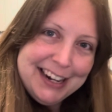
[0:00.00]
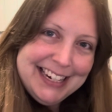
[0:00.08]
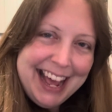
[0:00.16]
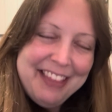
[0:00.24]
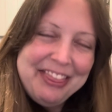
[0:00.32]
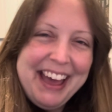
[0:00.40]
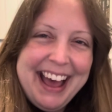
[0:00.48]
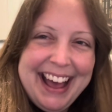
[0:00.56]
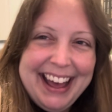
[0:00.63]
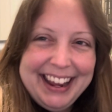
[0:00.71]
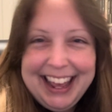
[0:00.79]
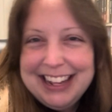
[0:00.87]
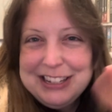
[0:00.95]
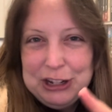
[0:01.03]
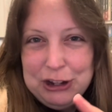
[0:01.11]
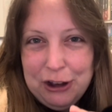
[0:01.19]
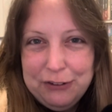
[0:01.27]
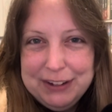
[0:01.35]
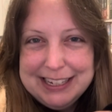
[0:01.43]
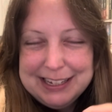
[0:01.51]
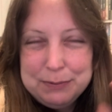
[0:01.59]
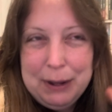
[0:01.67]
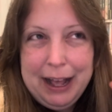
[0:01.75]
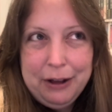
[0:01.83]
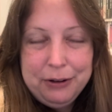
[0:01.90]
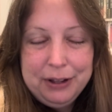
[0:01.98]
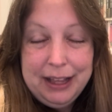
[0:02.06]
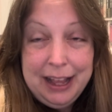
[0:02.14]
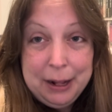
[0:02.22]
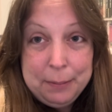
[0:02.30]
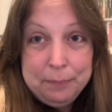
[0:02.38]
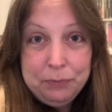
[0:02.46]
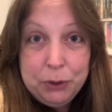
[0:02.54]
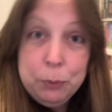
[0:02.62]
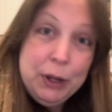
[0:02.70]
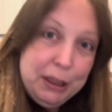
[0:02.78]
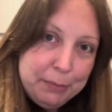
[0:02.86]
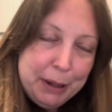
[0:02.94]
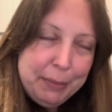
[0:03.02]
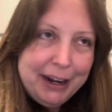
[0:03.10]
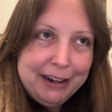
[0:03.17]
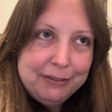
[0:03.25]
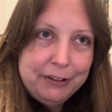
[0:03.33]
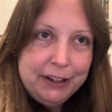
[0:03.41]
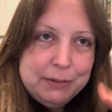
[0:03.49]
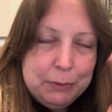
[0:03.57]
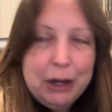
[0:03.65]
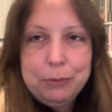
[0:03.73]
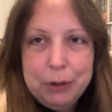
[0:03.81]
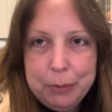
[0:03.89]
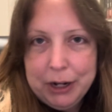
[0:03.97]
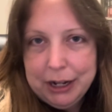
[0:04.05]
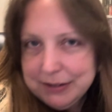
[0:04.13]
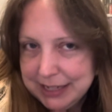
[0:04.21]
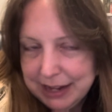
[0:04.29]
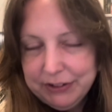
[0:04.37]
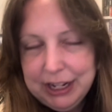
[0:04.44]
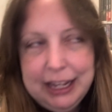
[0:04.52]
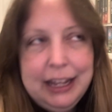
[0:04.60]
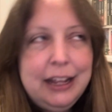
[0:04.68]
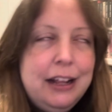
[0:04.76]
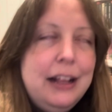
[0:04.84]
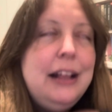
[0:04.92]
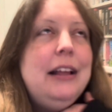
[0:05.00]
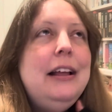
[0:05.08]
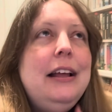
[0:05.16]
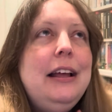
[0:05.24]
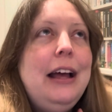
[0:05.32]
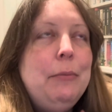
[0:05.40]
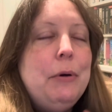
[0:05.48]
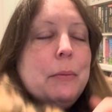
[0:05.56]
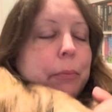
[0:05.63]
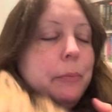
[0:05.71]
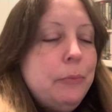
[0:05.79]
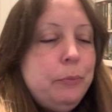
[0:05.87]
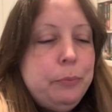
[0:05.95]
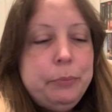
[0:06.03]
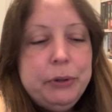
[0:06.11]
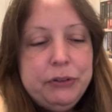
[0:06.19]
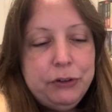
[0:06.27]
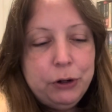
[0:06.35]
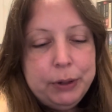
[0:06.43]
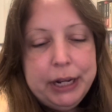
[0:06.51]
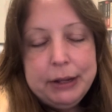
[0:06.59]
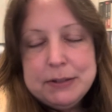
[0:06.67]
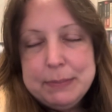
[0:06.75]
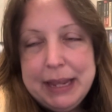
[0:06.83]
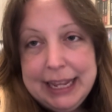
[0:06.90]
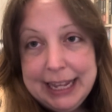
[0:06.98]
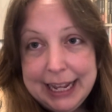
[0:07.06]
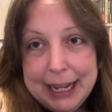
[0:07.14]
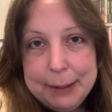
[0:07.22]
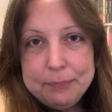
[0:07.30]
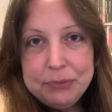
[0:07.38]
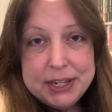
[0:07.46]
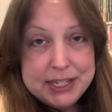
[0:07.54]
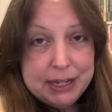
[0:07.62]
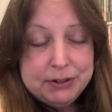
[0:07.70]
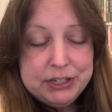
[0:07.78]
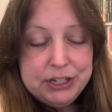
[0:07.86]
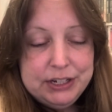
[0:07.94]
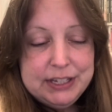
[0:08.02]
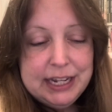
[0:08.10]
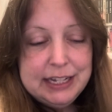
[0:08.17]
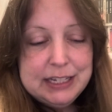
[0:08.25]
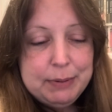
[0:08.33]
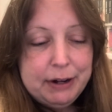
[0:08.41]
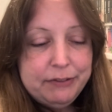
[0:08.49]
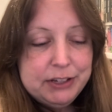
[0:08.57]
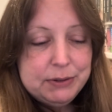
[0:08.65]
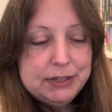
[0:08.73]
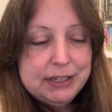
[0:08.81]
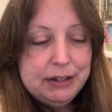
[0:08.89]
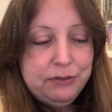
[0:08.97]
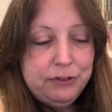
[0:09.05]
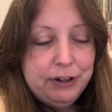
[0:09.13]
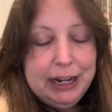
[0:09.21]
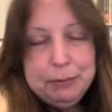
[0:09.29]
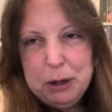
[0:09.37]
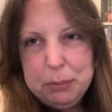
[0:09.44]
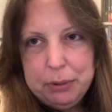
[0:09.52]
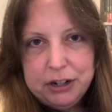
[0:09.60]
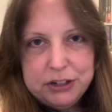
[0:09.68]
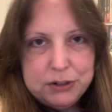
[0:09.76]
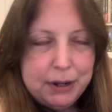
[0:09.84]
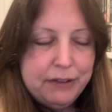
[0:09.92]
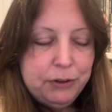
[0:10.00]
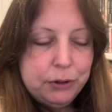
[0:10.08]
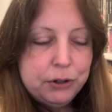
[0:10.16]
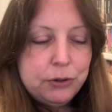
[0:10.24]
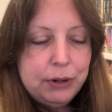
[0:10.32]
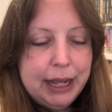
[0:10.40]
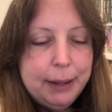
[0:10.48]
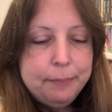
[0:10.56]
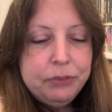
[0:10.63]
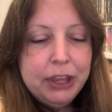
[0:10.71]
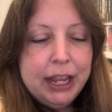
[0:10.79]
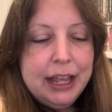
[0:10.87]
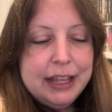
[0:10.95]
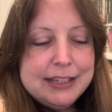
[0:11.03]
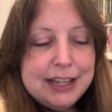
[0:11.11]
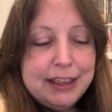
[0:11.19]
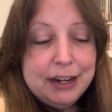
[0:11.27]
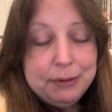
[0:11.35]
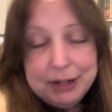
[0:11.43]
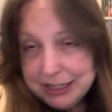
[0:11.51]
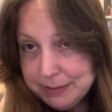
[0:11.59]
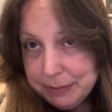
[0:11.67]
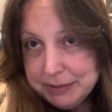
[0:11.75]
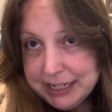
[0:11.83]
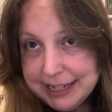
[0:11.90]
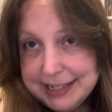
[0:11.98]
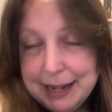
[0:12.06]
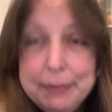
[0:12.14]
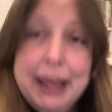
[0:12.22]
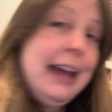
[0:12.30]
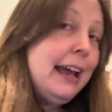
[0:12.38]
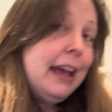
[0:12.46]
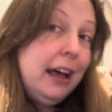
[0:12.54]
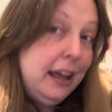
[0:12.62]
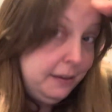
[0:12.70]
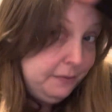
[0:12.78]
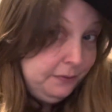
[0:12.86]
had that, and I had 2 coffees as well, with my breakfast. Well, one while I was having it and one before when I was making it. So that was 2 syns. Breakfast was sin free, well, brunch, whatever you want to call it. So then I went up to mum and dad's, had my hair cut.